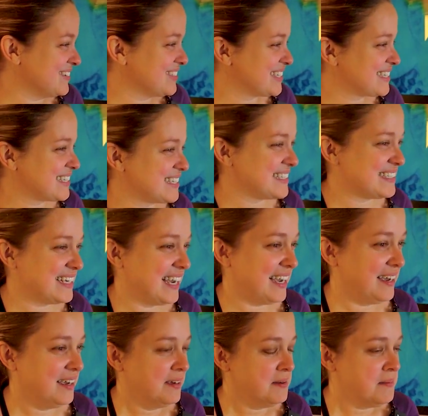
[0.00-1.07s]
I'm just going to
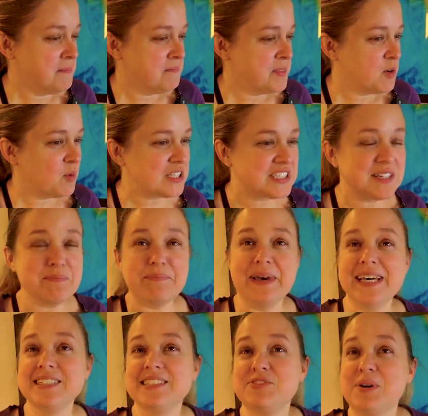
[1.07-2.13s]
say, what's the
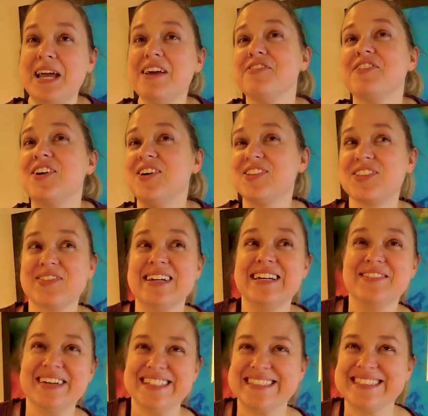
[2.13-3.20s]
best way for all three
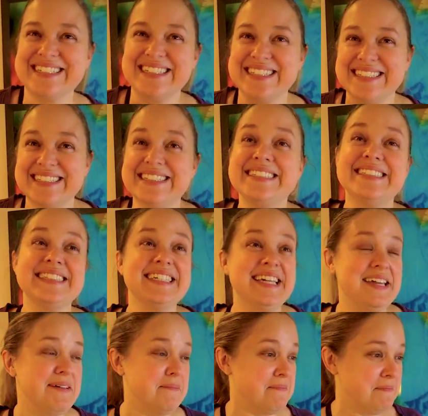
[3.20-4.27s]
of us to, to
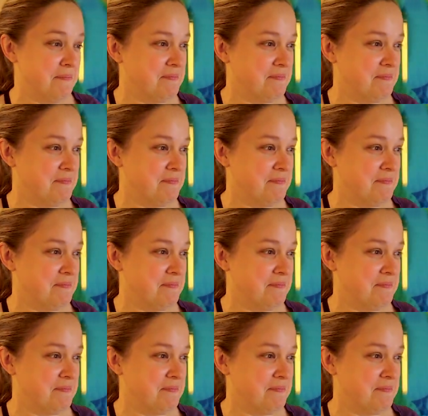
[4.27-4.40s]
sleep?